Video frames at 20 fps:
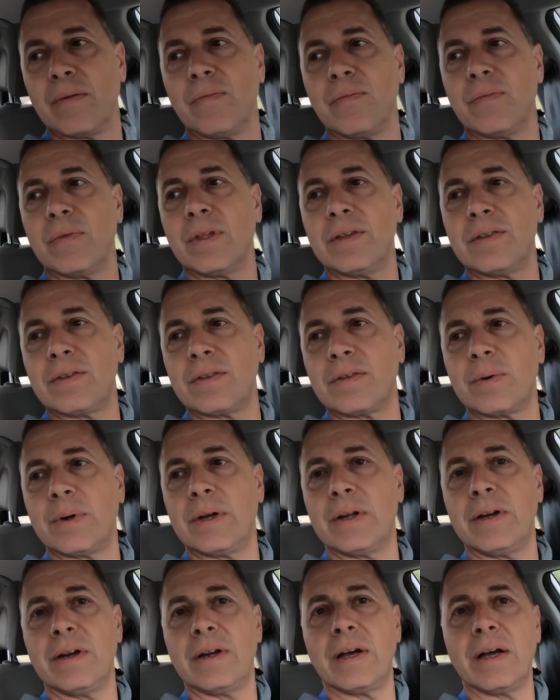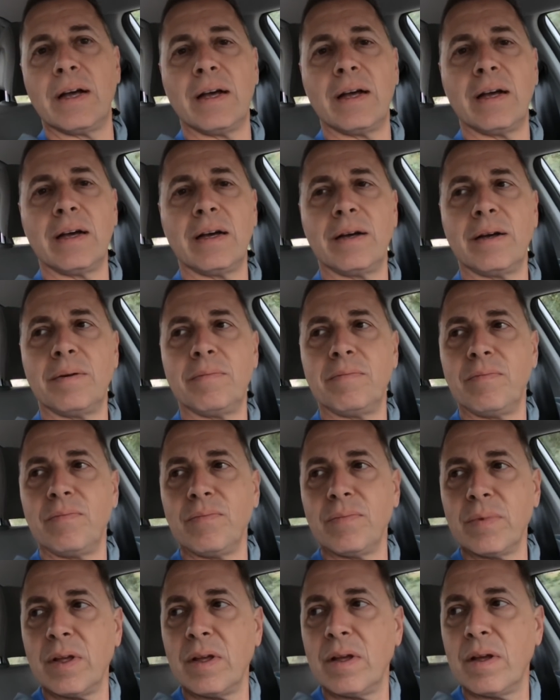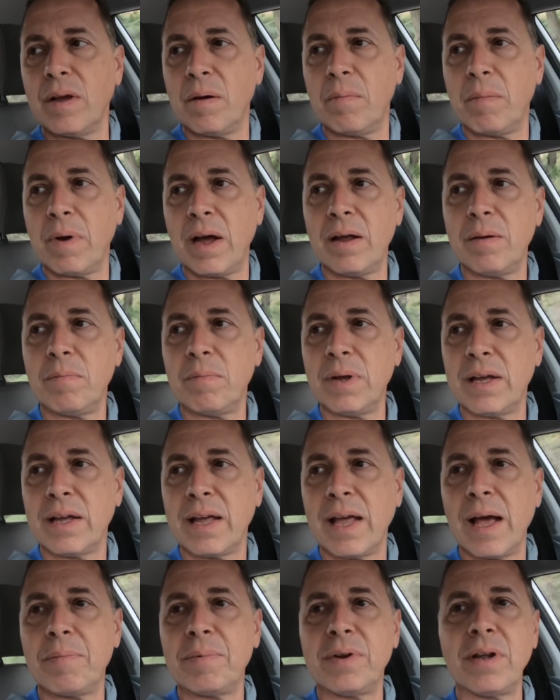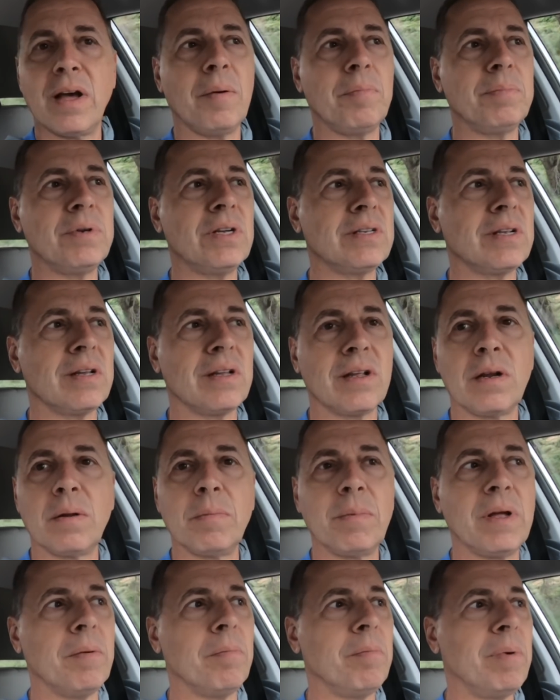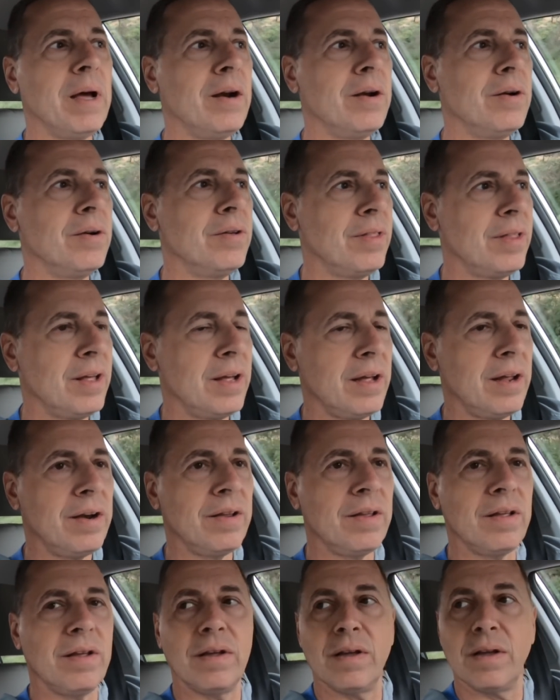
This one might be kept up just a little bit better than